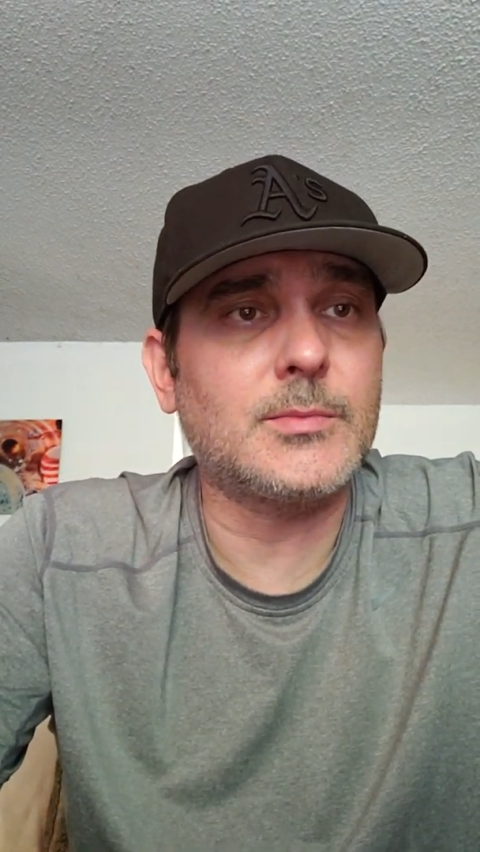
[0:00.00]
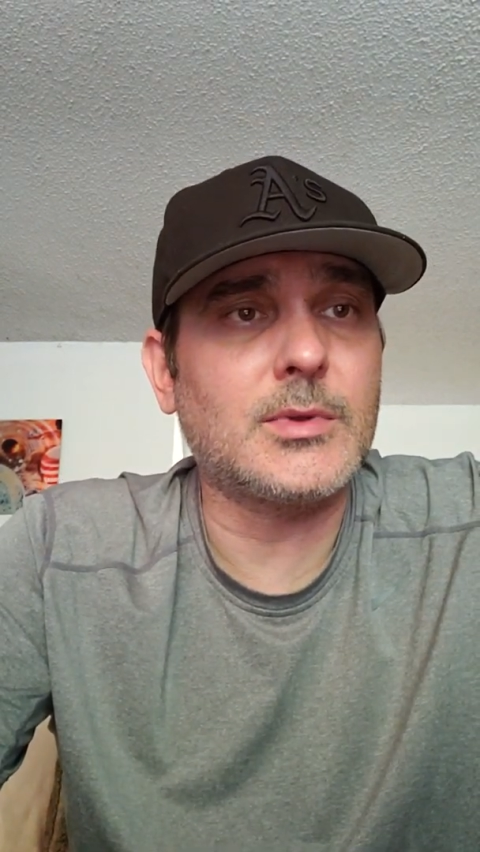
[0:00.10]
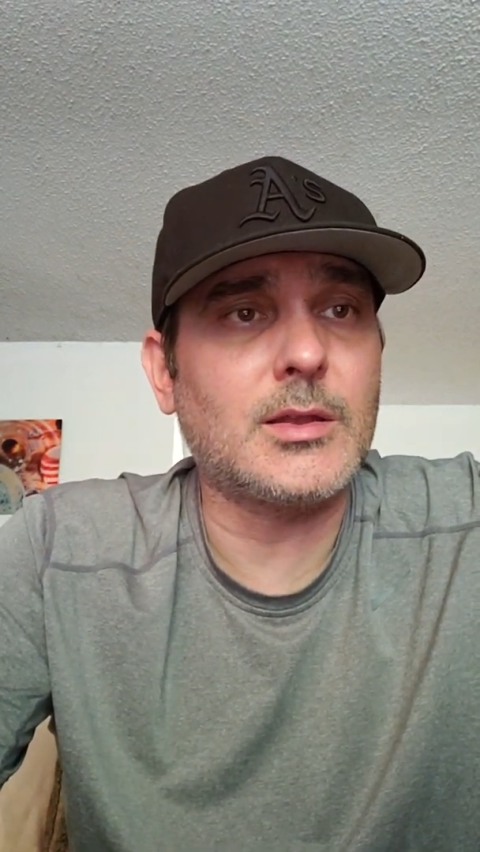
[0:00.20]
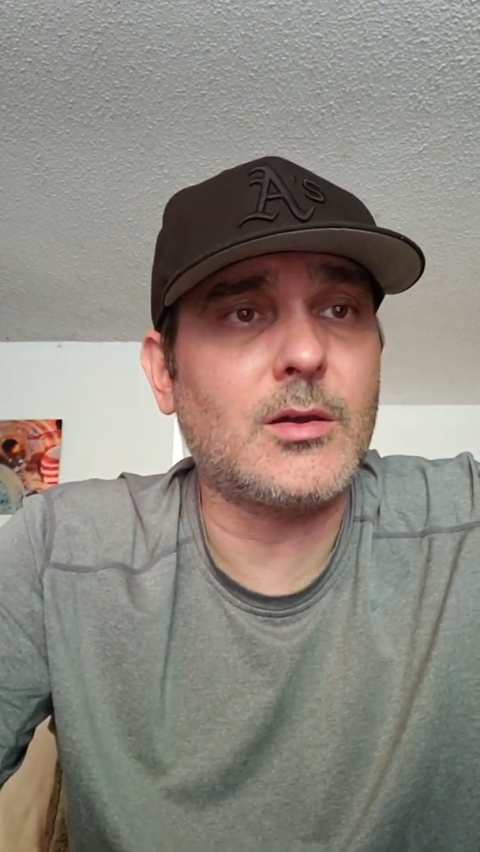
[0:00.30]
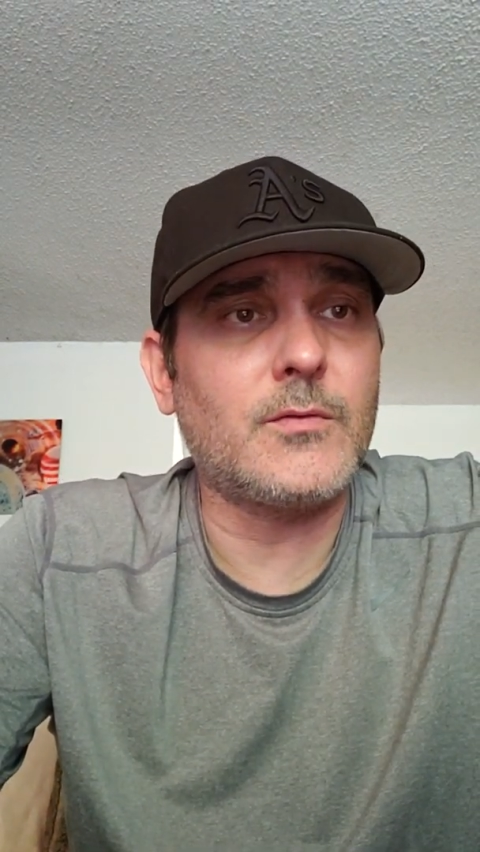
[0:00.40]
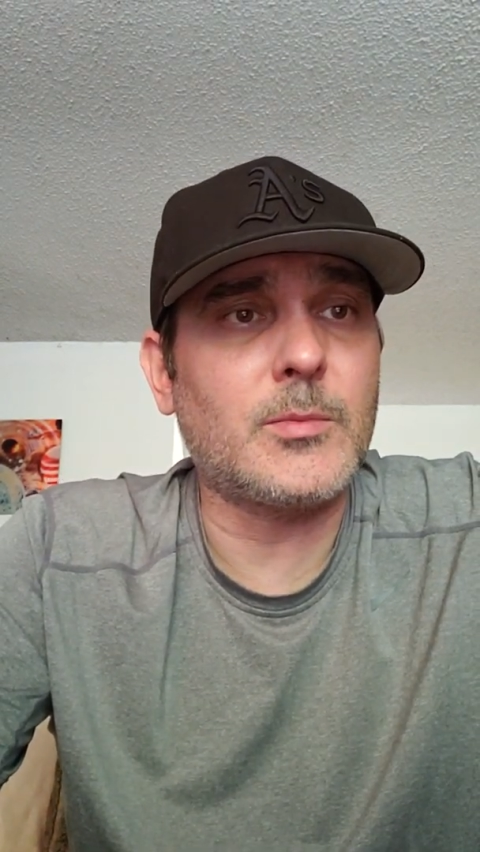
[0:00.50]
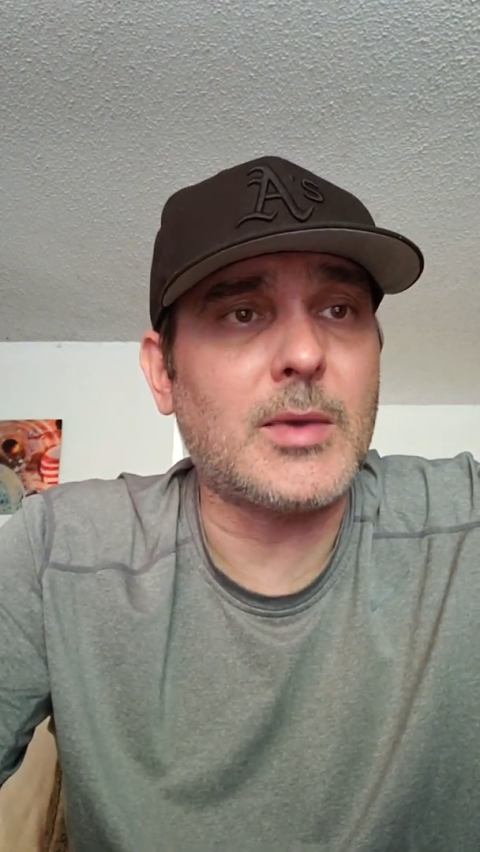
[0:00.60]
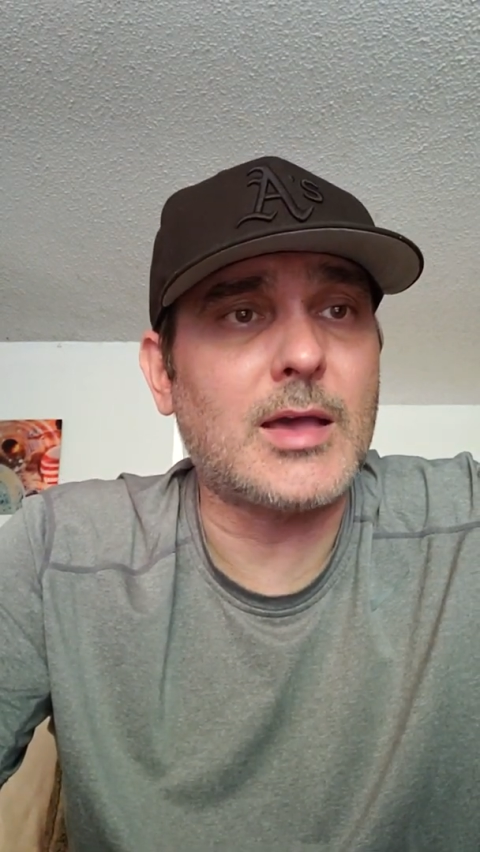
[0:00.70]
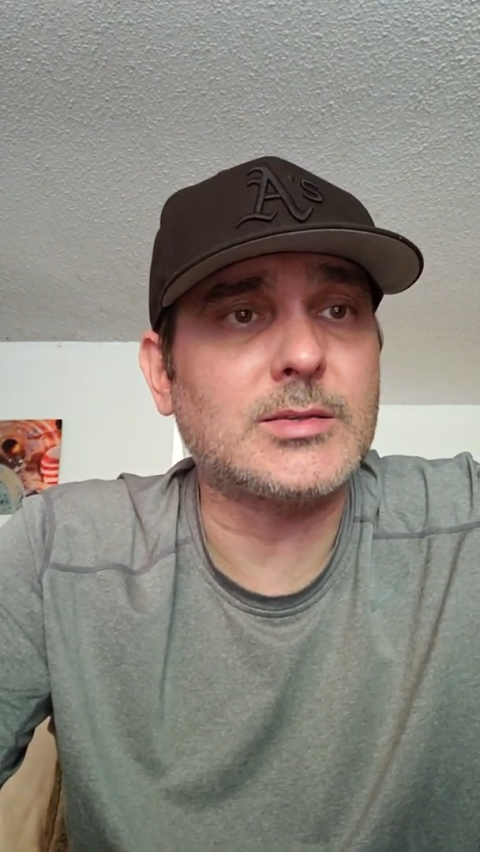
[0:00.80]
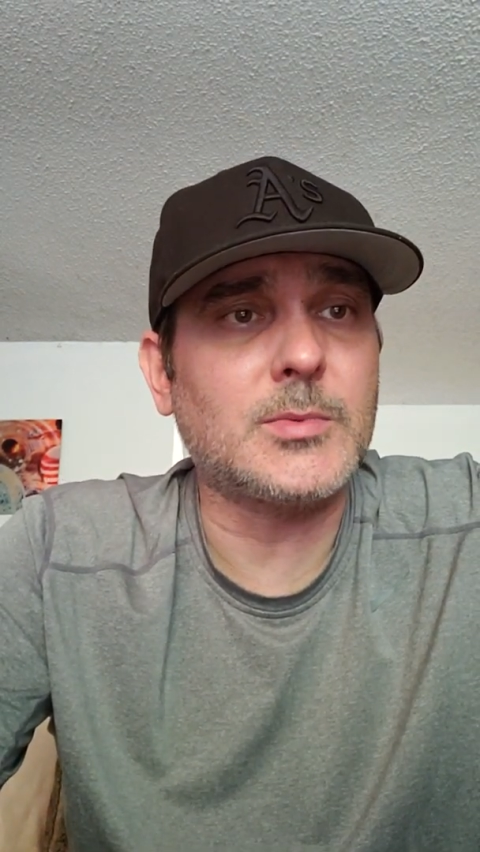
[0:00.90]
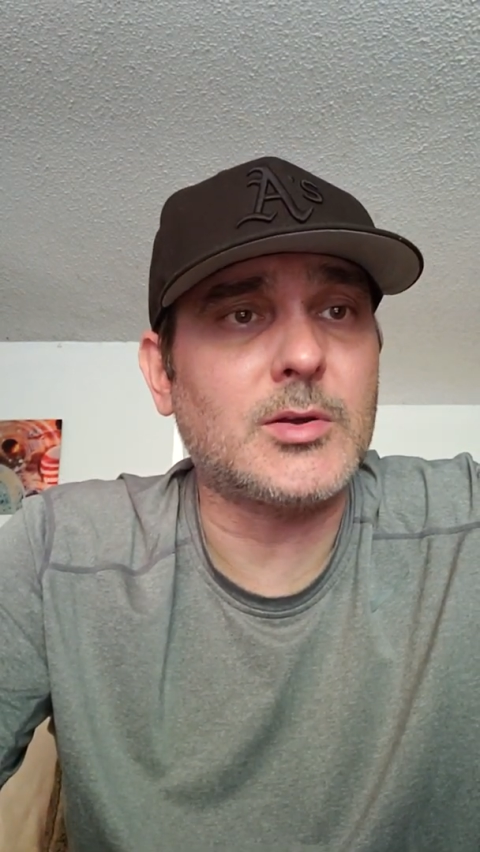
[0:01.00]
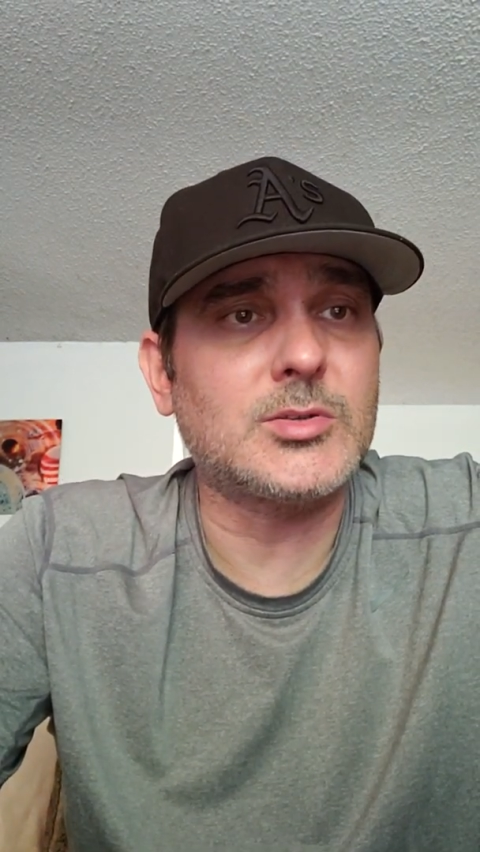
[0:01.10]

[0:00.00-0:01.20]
I'm going to go over to basketball,